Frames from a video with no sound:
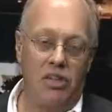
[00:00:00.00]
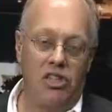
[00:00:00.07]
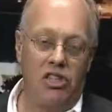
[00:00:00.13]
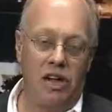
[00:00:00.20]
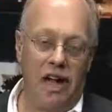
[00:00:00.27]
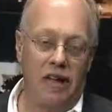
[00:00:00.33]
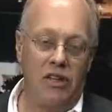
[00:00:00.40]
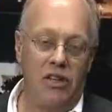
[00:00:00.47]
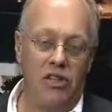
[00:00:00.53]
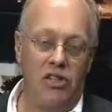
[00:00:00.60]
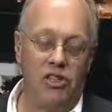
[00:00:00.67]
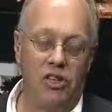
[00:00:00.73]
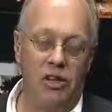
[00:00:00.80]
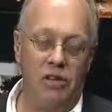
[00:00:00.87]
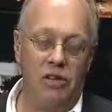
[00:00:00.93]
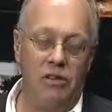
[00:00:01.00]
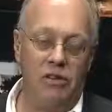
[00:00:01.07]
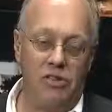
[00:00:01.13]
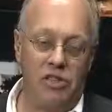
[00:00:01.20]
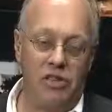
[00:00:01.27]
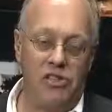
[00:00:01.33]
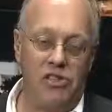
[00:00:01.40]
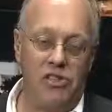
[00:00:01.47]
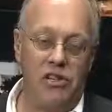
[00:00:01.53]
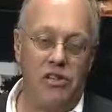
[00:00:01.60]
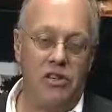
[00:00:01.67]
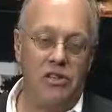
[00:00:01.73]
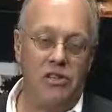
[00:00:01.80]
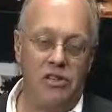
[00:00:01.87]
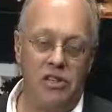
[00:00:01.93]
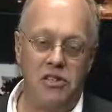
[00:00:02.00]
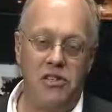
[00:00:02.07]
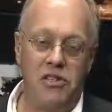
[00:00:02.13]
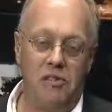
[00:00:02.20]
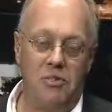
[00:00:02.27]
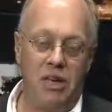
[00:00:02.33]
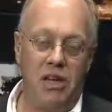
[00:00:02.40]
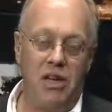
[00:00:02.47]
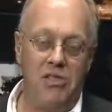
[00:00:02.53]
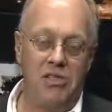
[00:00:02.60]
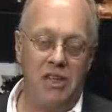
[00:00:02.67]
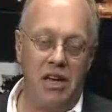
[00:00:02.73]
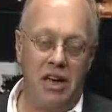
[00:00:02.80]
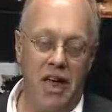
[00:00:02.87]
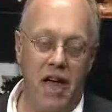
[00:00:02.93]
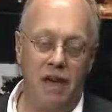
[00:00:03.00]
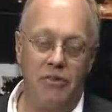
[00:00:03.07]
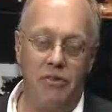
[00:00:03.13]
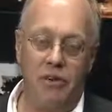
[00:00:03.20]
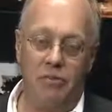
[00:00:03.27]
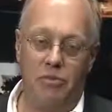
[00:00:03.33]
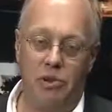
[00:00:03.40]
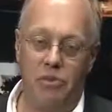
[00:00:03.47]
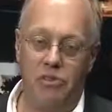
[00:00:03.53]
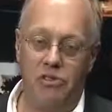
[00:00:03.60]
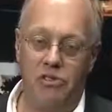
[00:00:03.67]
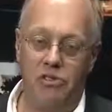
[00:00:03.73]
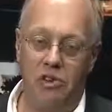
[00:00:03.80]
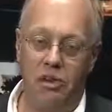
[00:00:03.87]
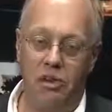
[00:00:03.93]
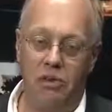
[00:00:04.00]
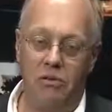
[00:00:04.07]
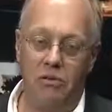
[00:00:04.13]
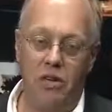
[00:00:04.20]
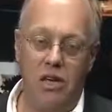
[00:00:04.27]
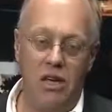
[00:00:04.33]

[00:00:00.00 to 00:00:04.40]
challenge this system, because the inevitable result